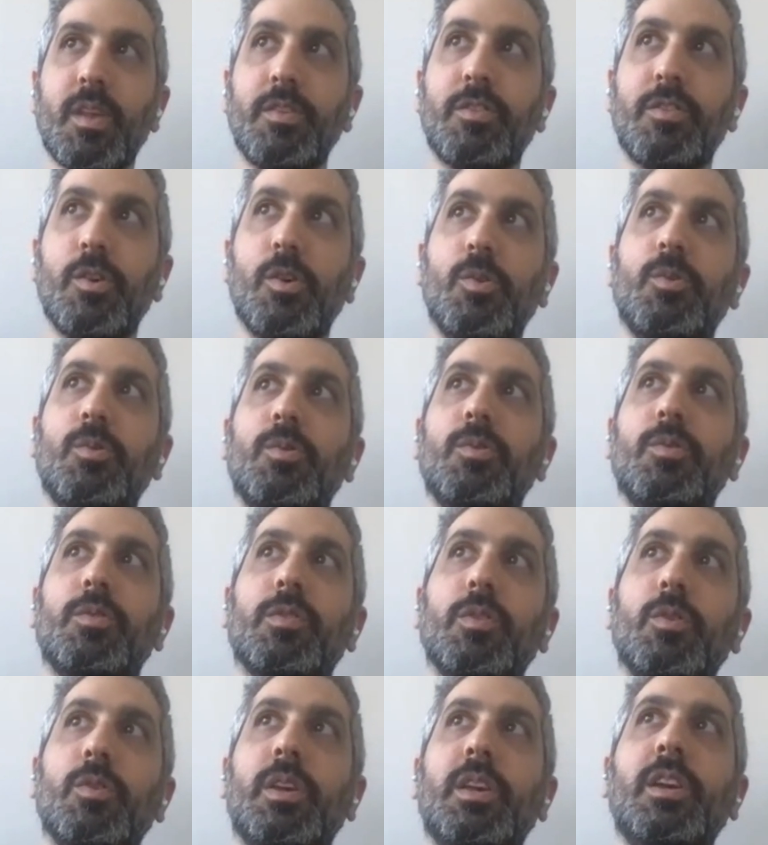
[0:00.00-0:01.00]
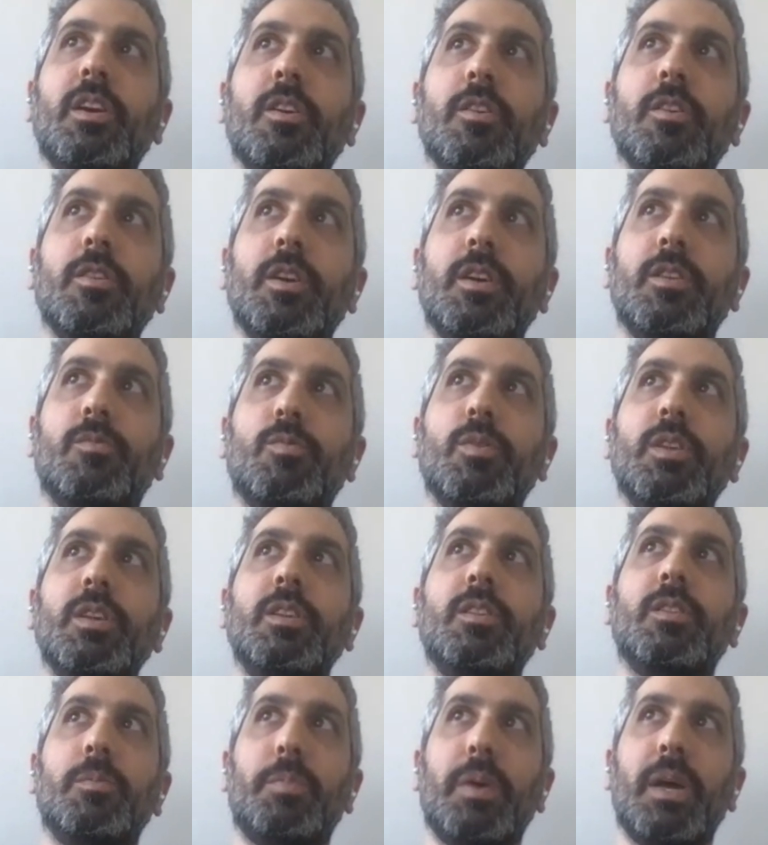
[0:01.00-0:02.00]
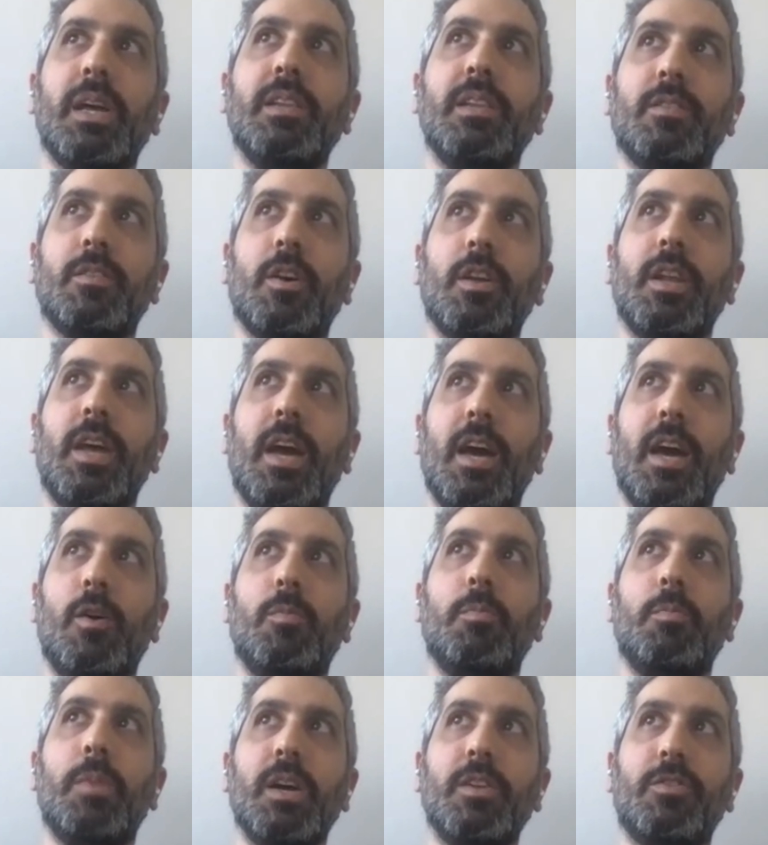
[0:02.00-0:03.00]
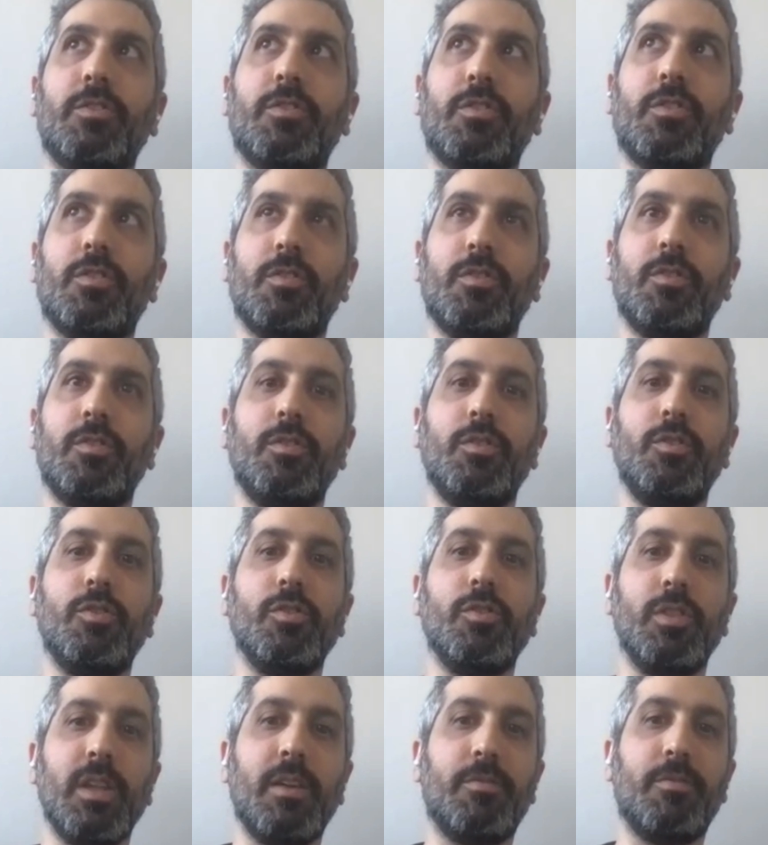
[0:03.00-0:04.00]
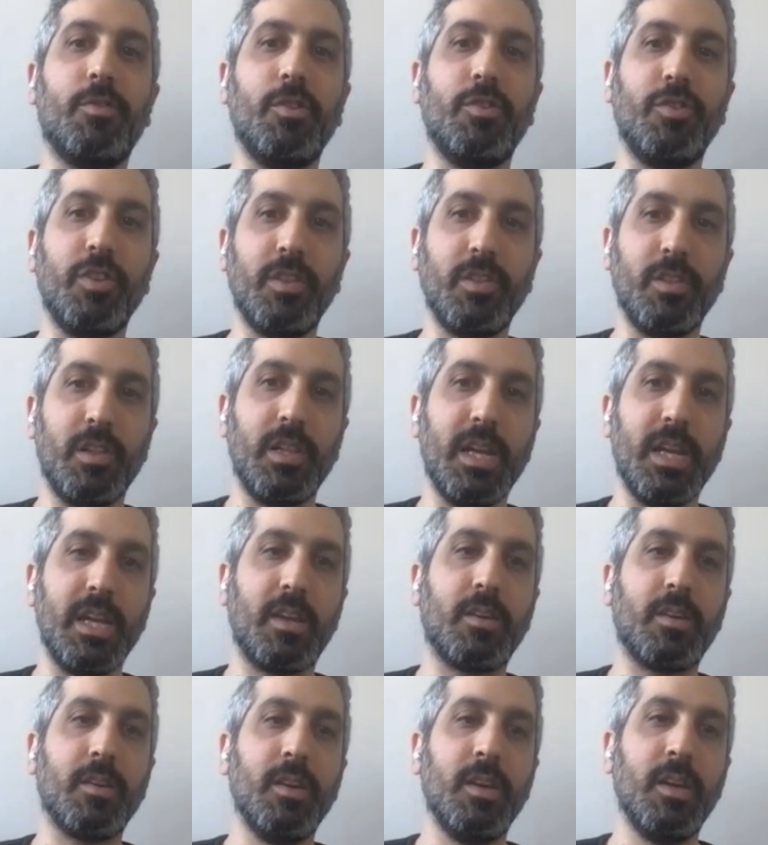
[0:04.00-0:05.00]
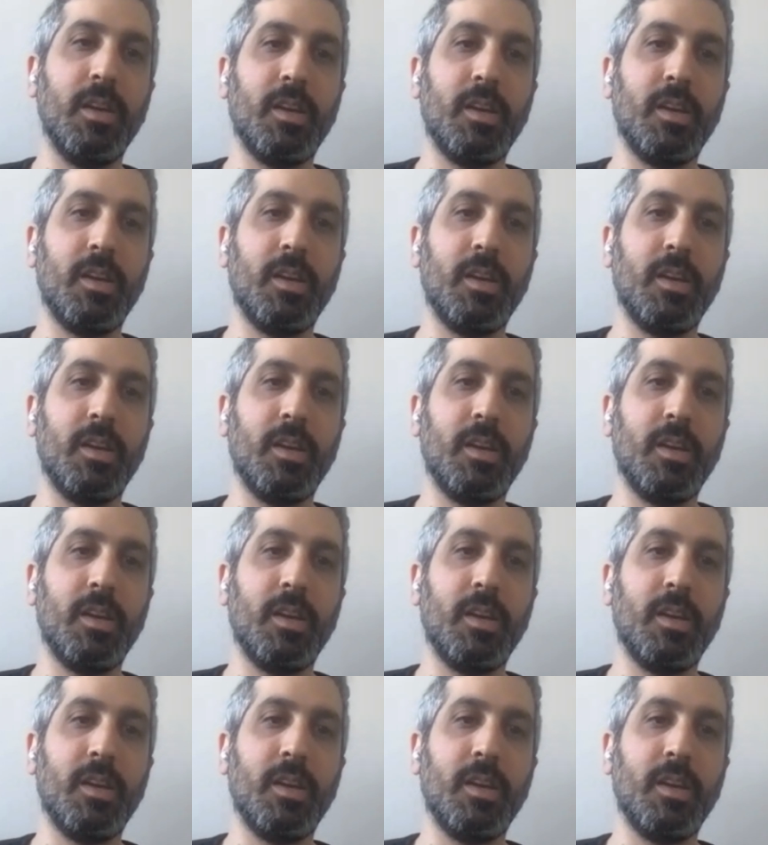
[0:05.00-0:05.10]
So here it really depends on how much you're leveraging the lake.